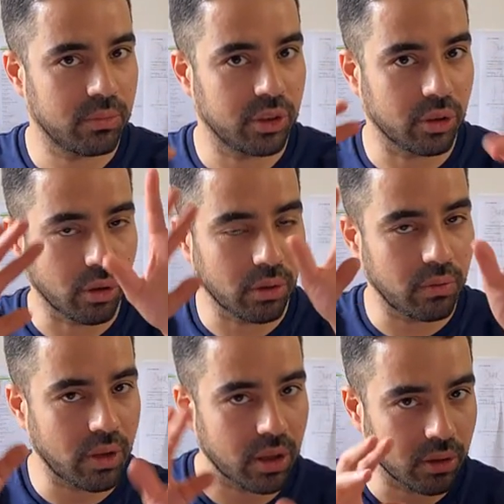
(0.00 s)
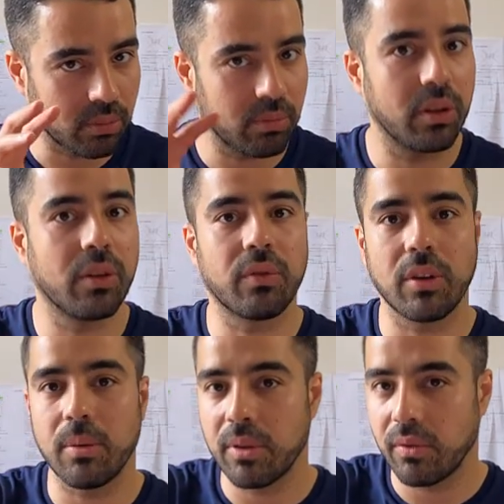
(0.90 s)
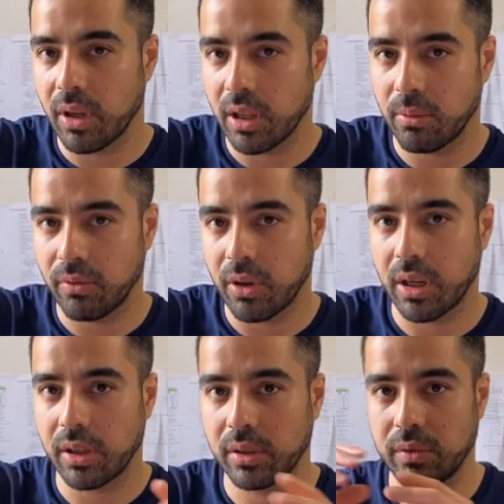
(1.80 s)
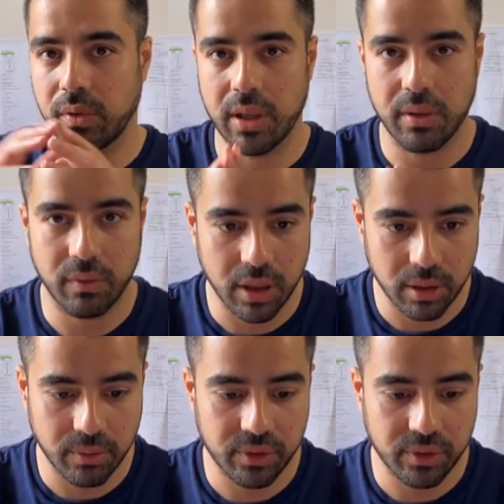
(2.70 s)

the total volume from the volume of water to find the volume of